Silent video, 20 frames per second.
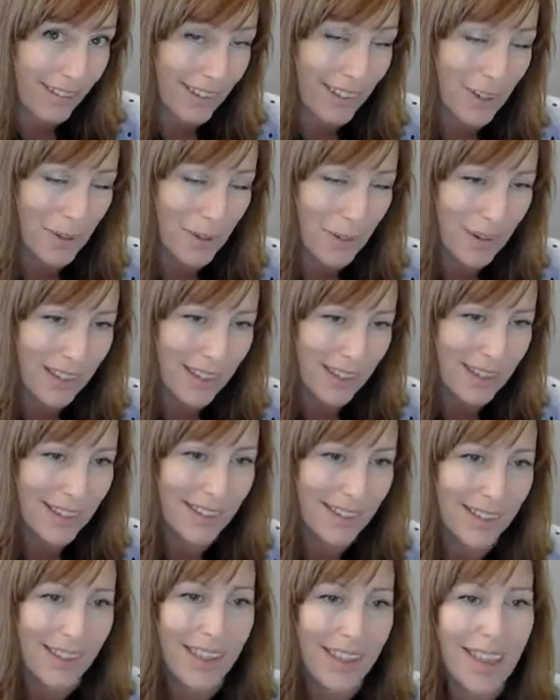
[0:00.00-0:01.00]
Okay?
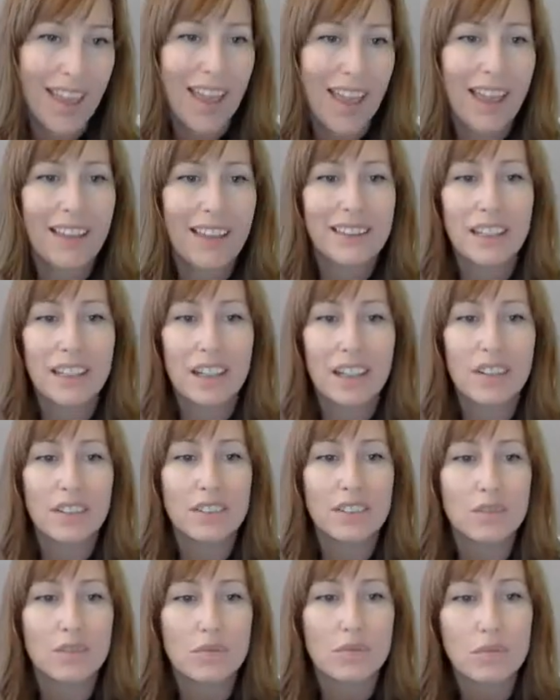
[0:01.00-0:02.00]
And then
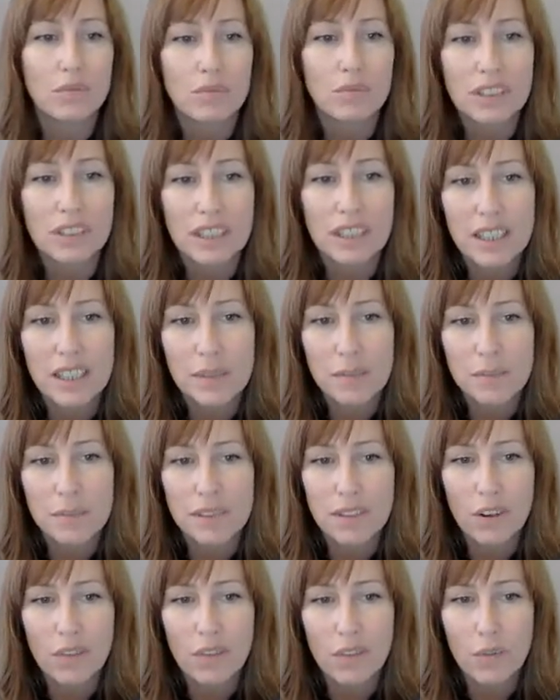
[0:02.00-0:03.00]
in terms
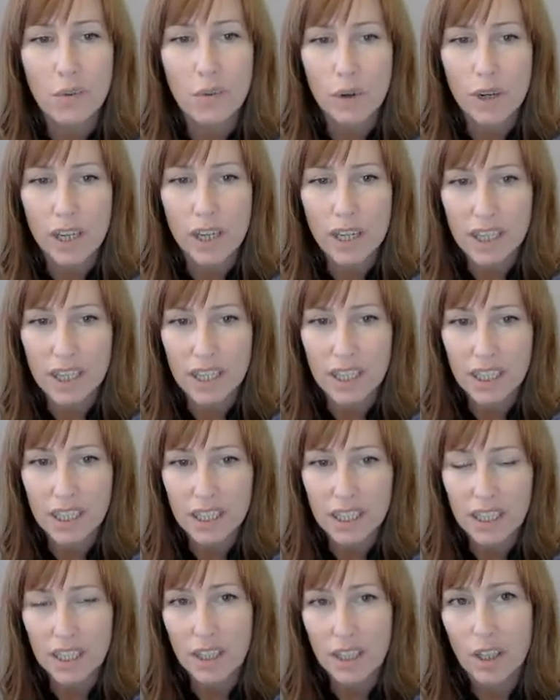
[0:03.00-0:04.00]
of work,
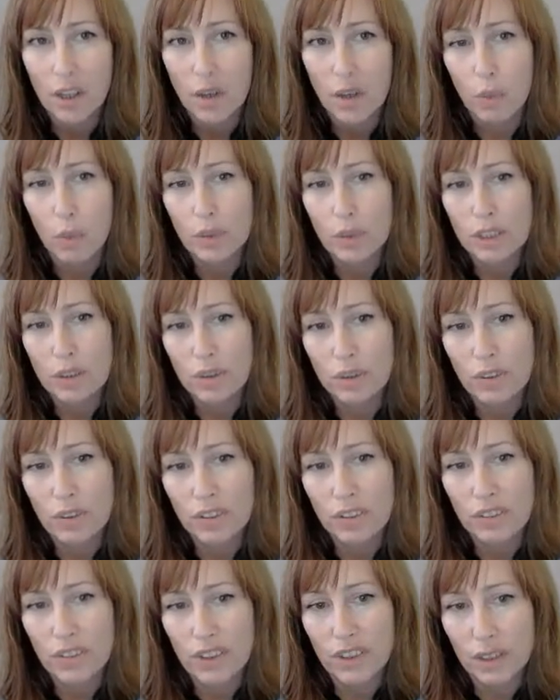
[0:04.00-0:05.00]
we use
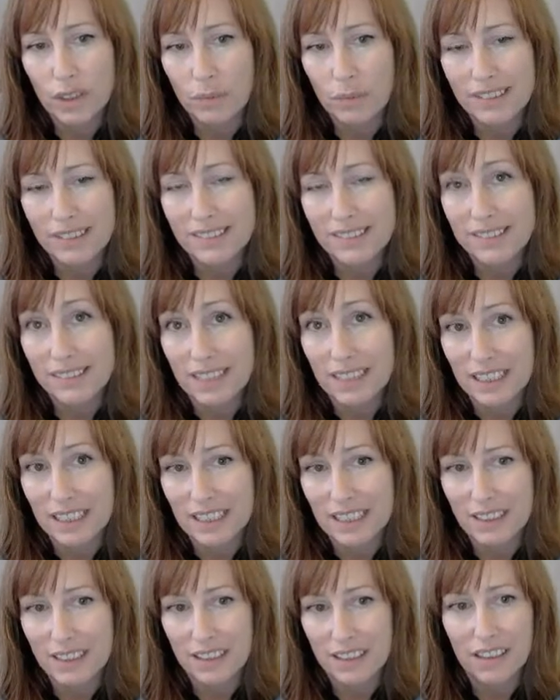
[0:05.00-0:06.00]
the verb
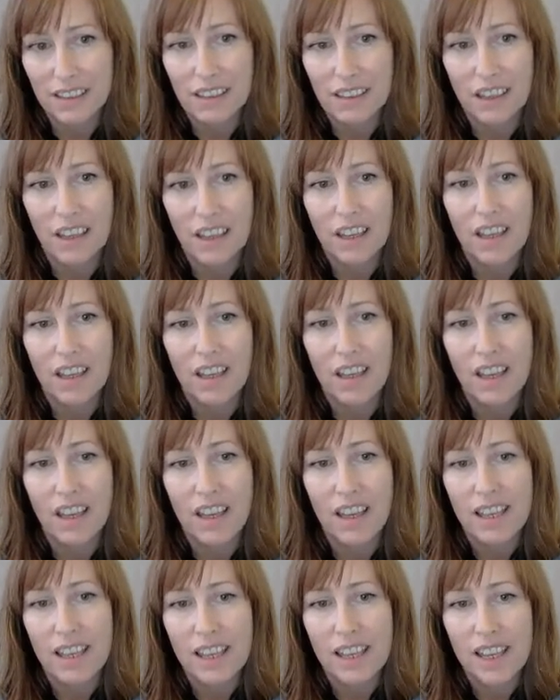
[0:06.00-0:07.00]
sick.
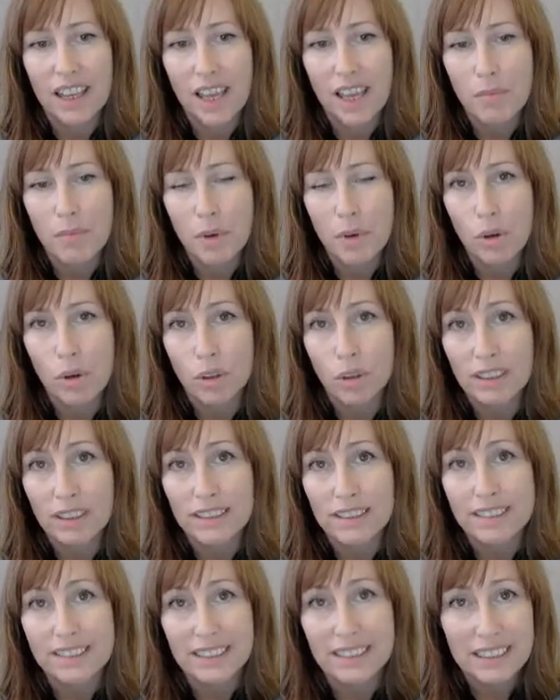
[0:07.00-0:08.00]
I am on
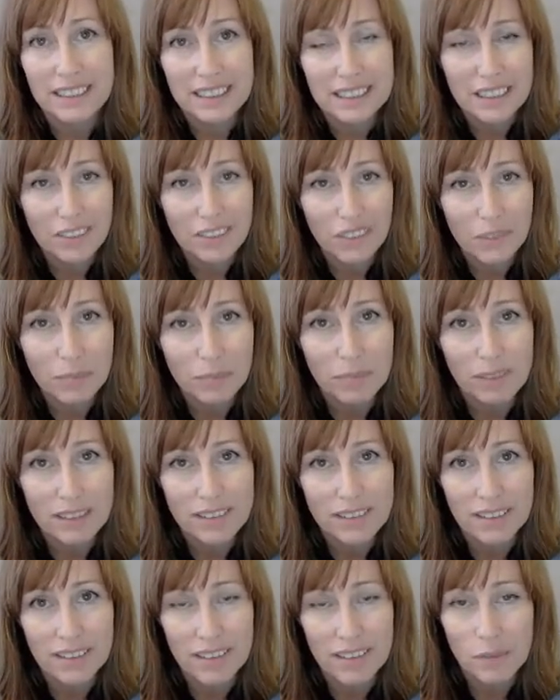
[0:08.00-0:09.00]
sick leave
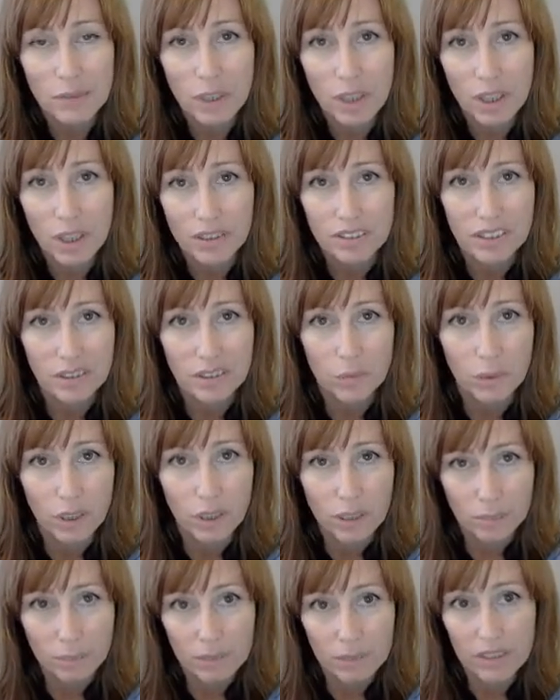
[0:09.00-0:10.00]
means that I'm not in
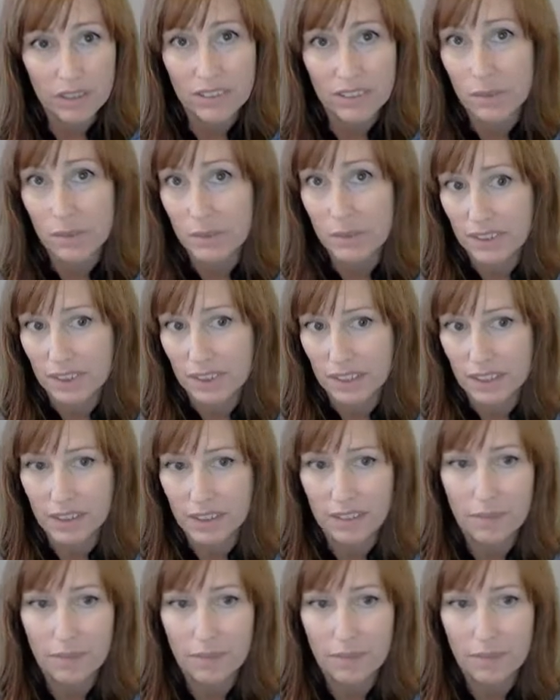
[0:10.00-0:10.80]
work because I'm sick.